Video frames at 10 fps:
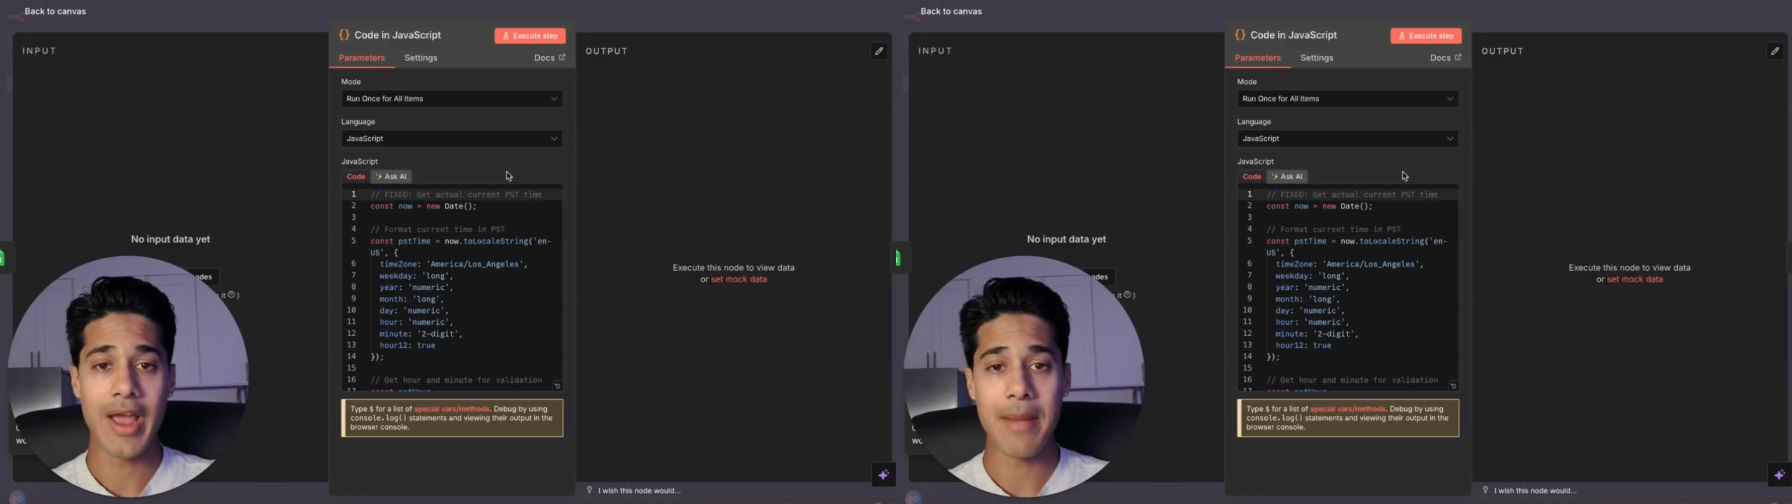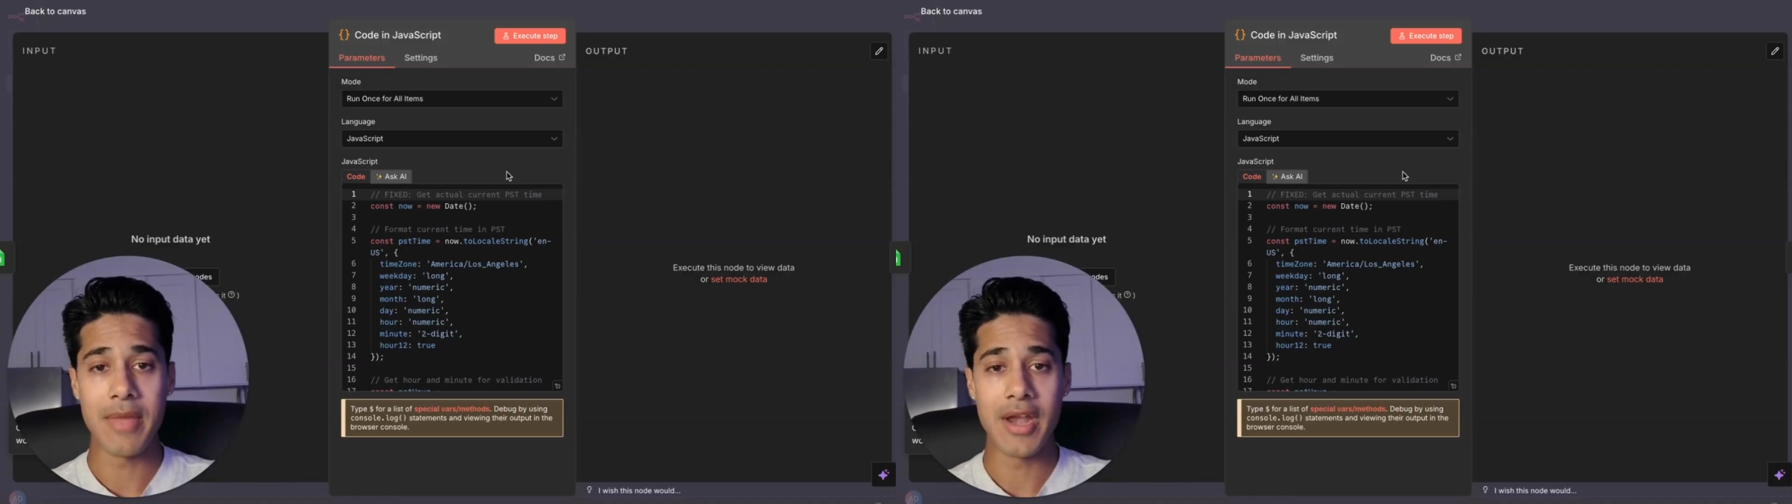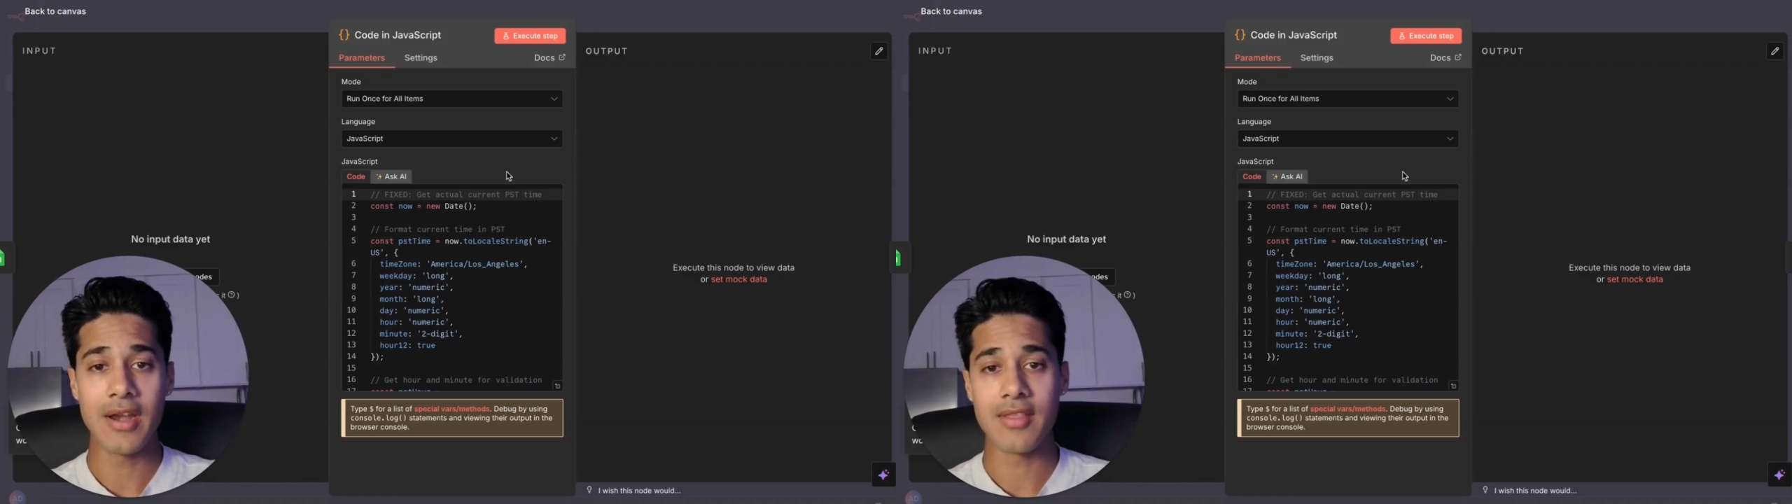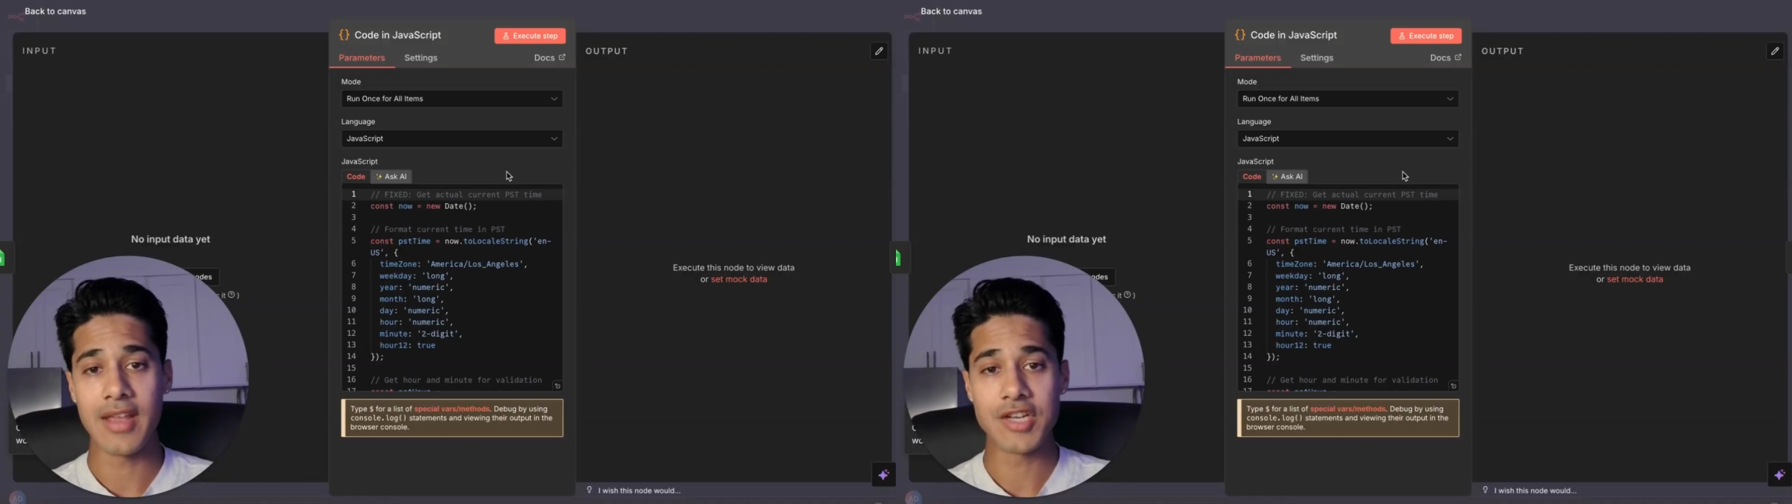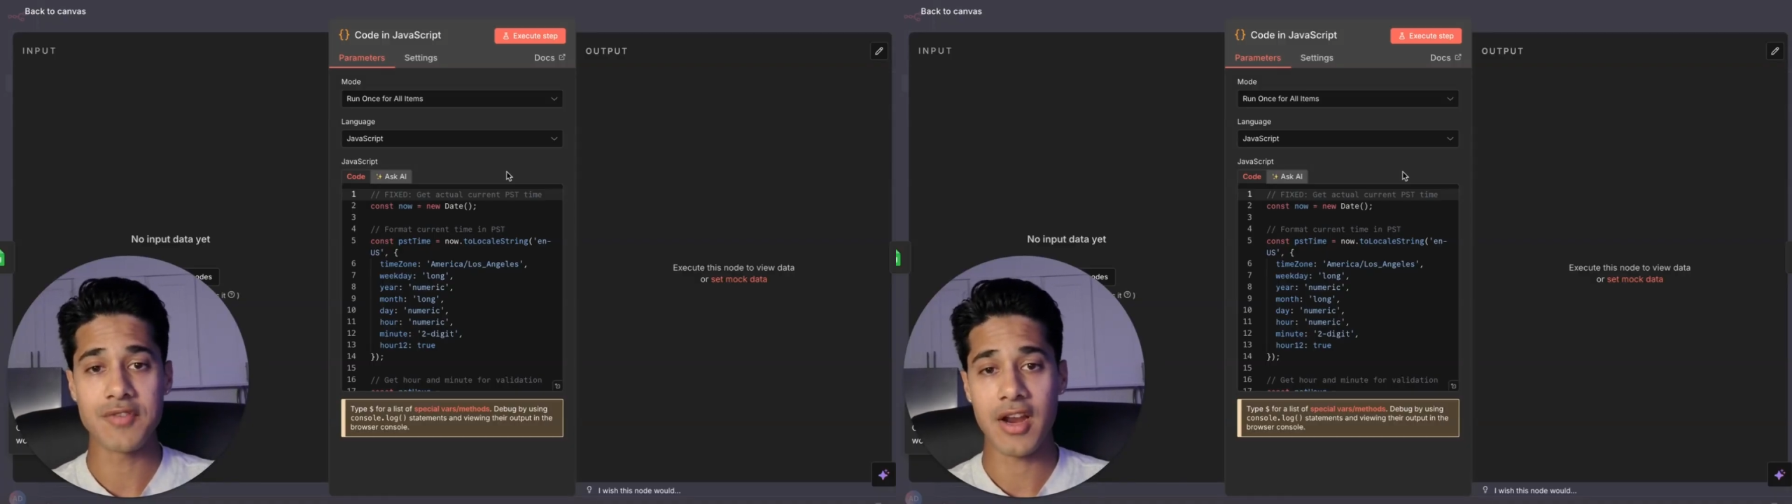and minute in
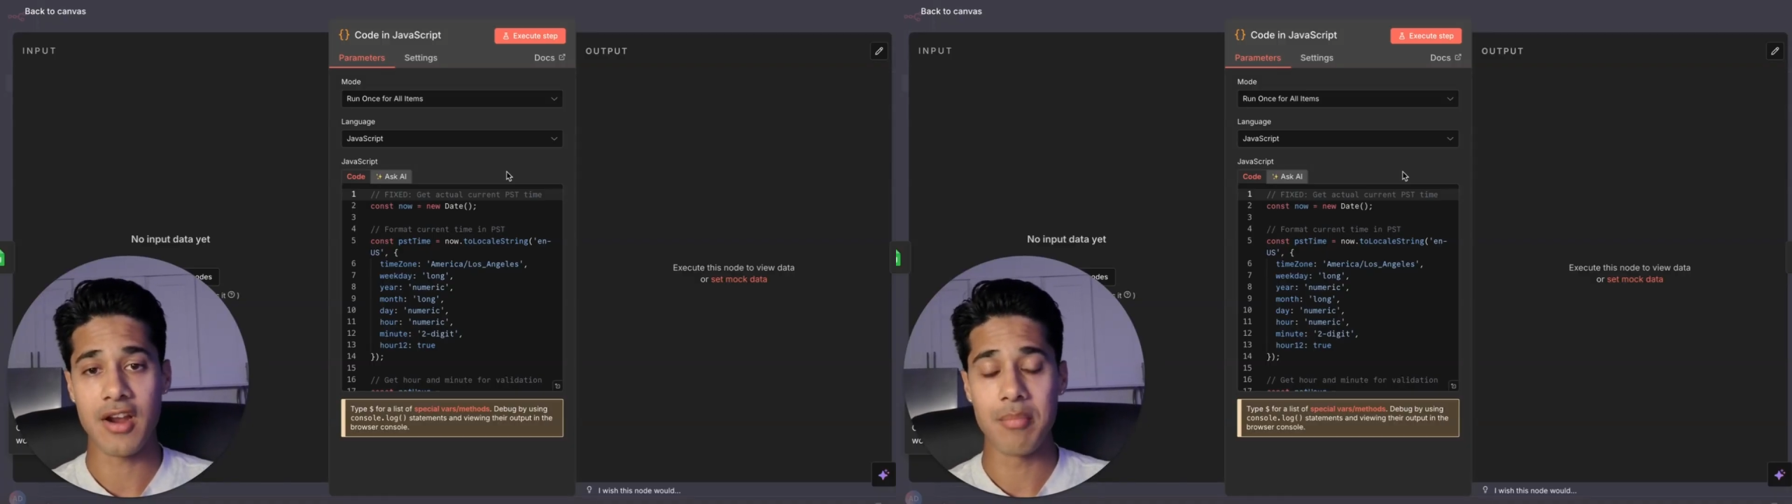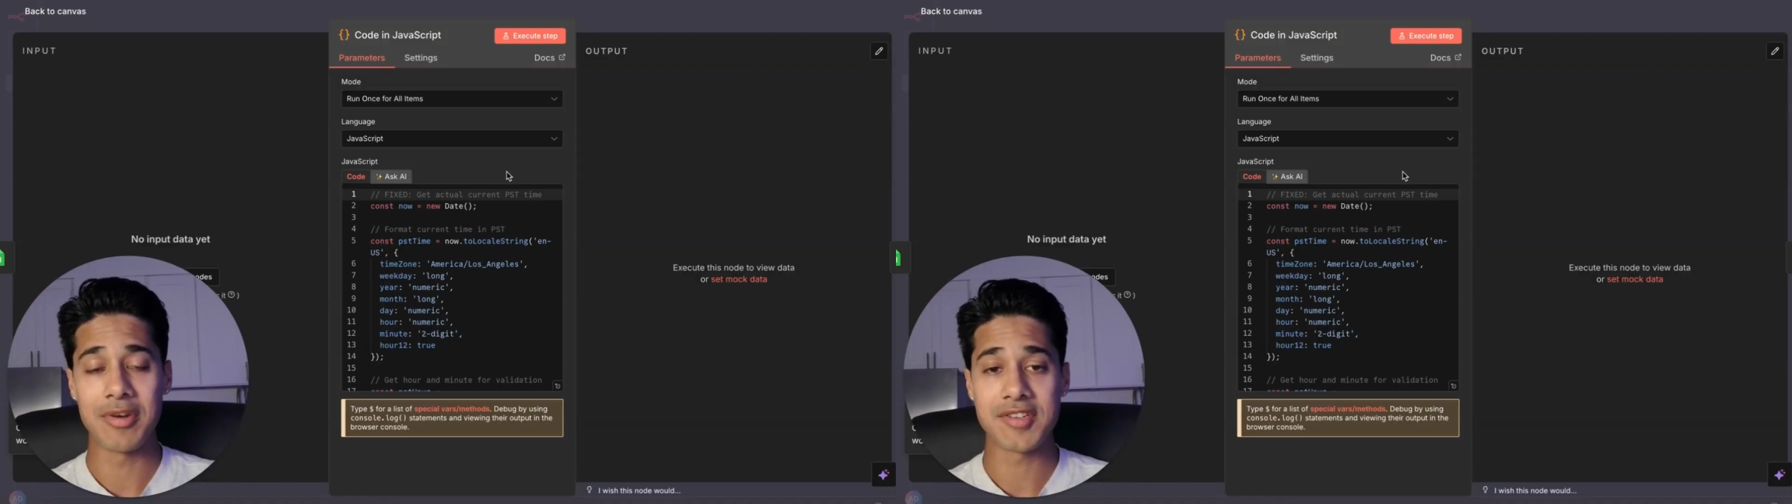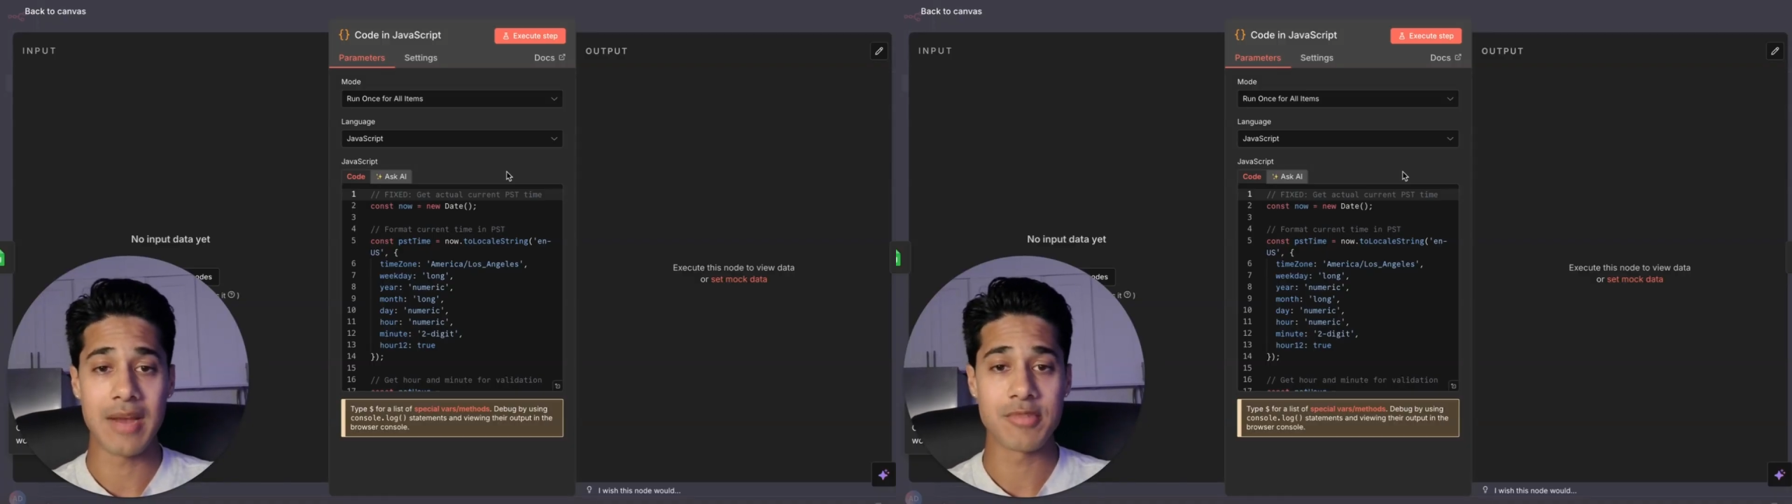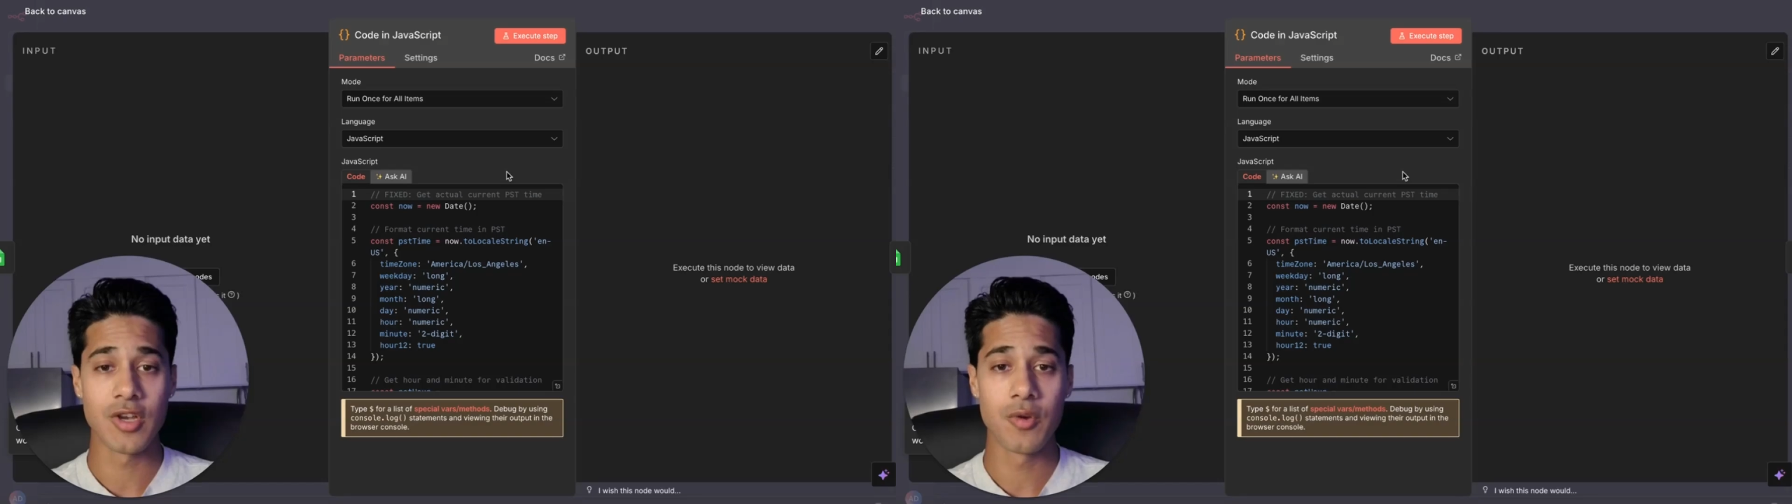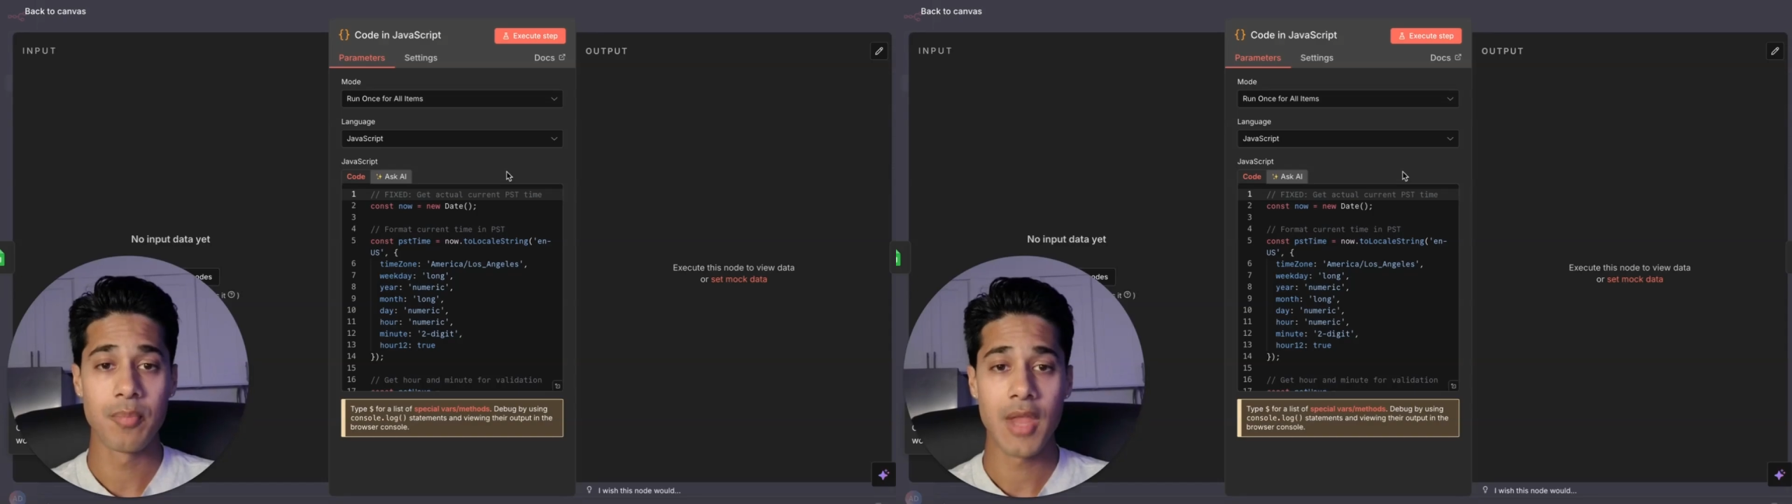the HVAC company's time
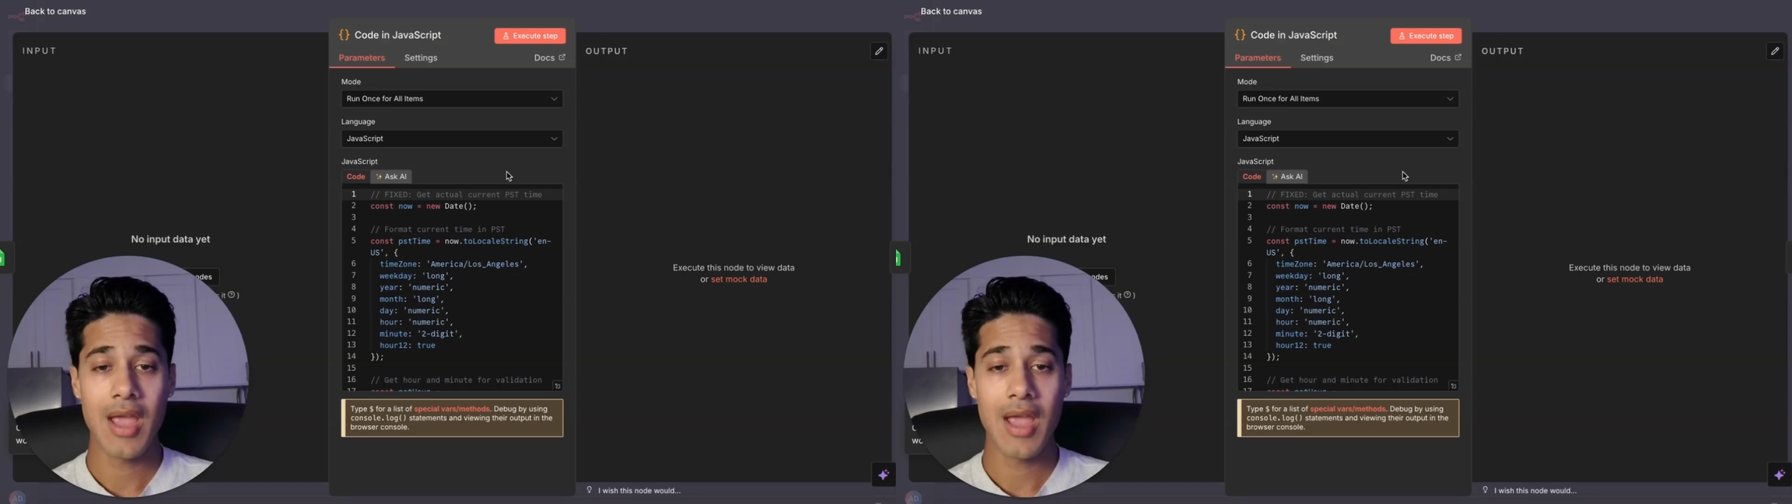zone